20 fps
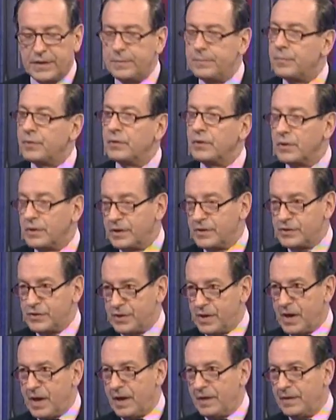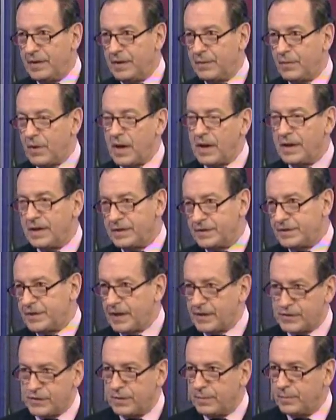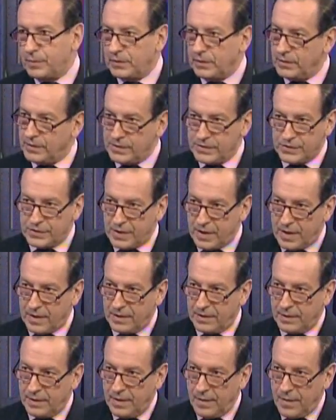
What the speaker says: is in Baluchistan, the Iranian section of Baluchistan.